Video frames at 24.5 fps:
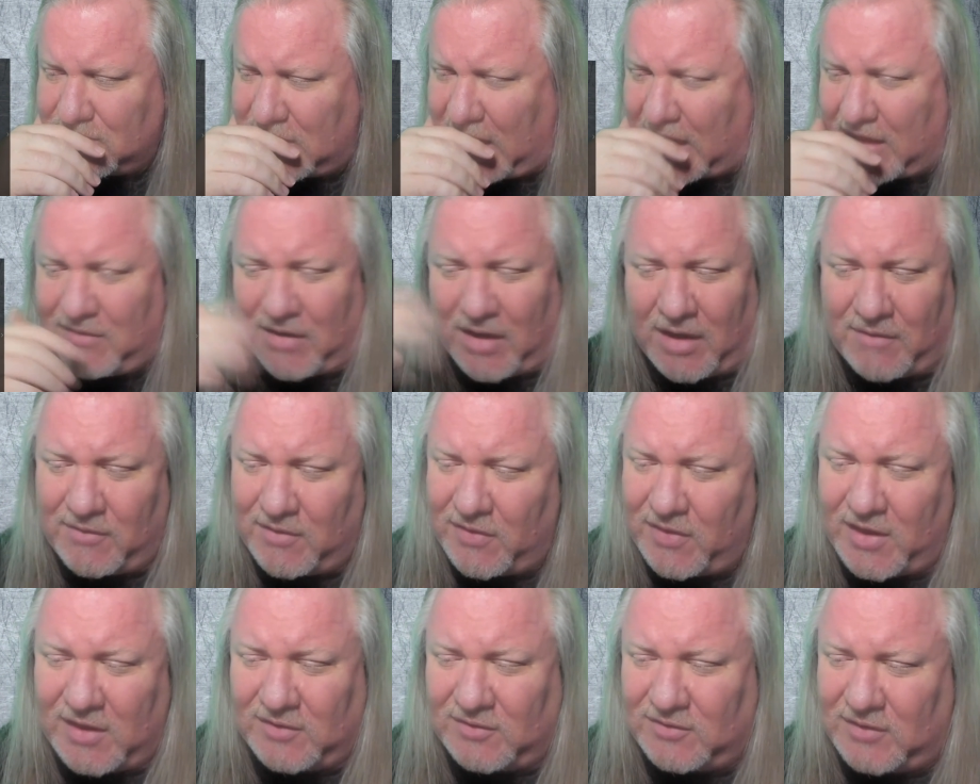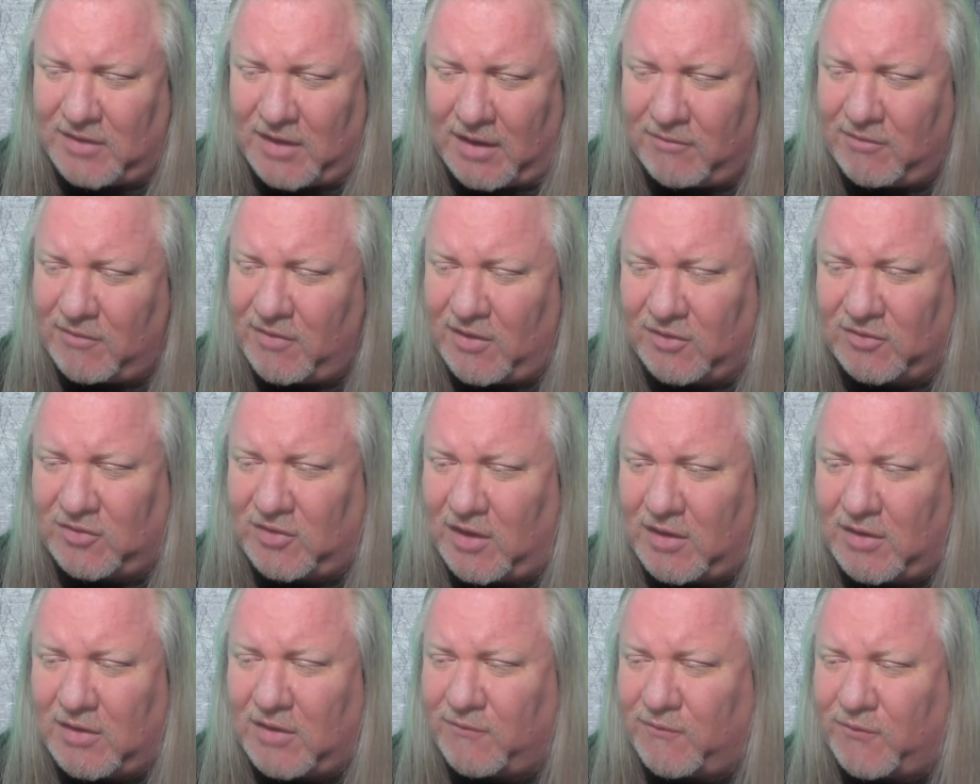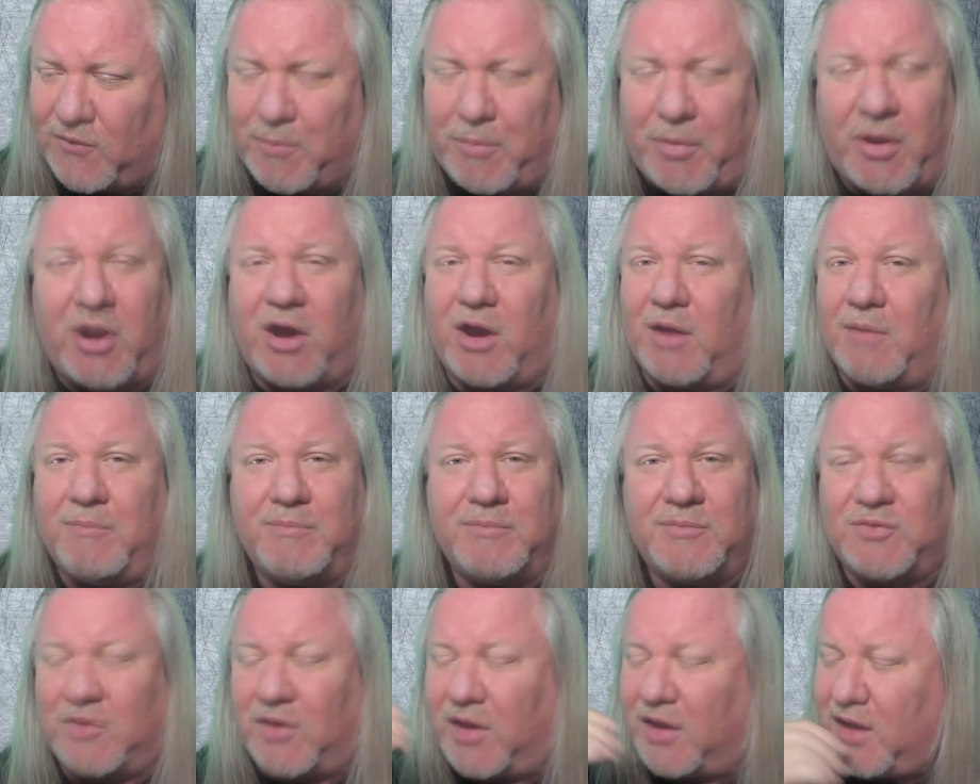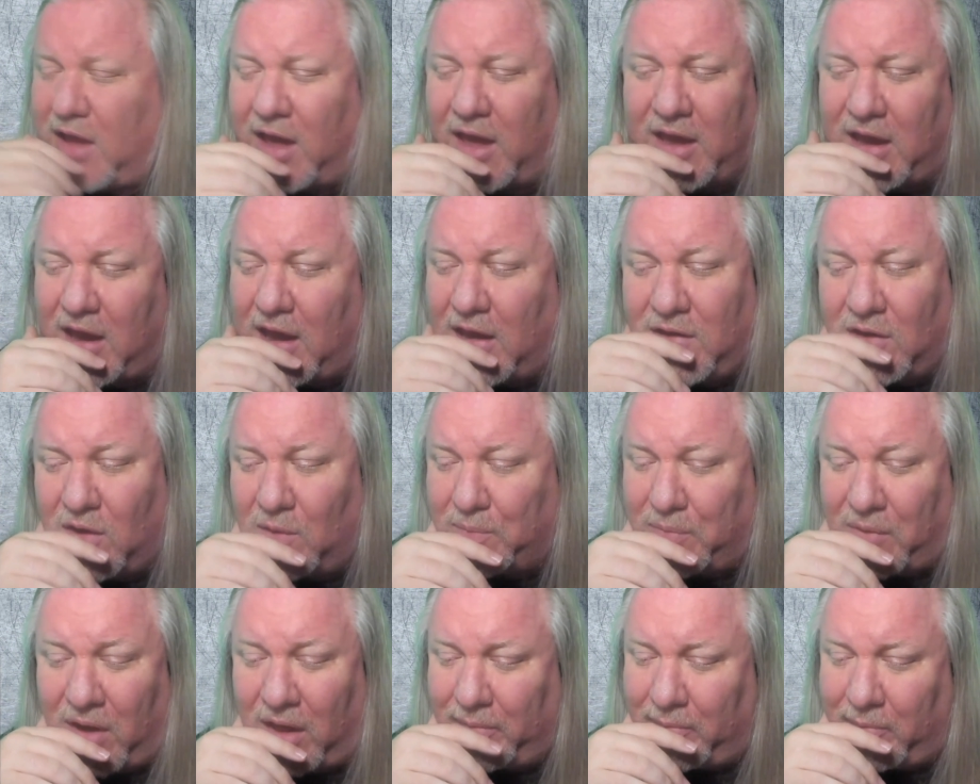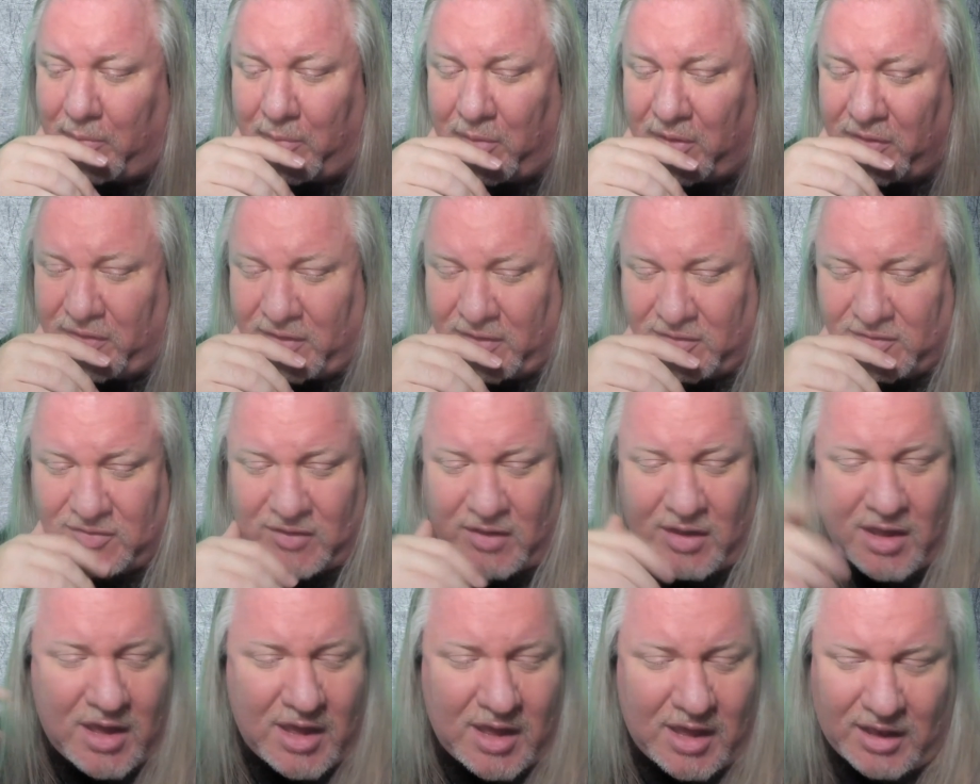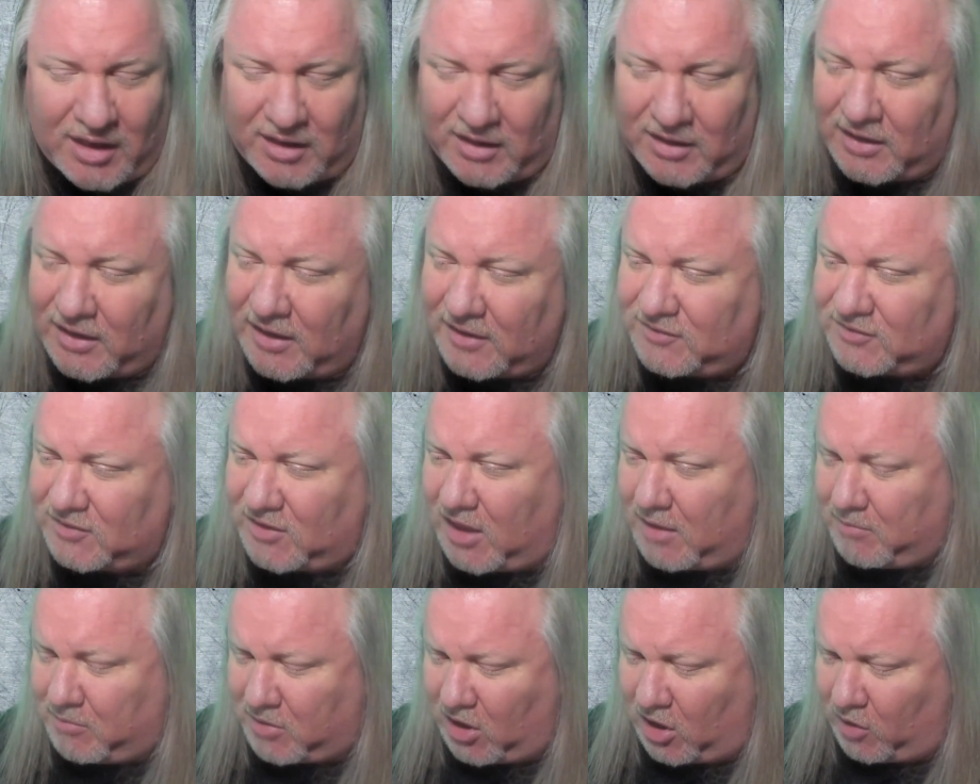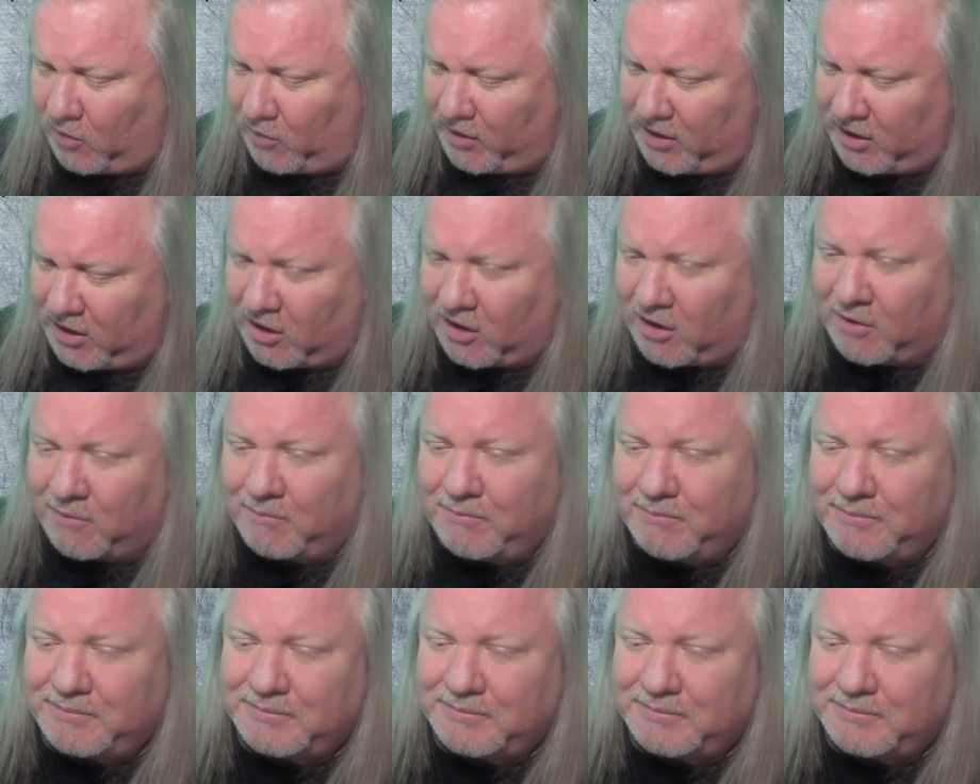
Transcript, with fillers: Everything's hitting up for par. So I got no problem with this. Let's keep going here.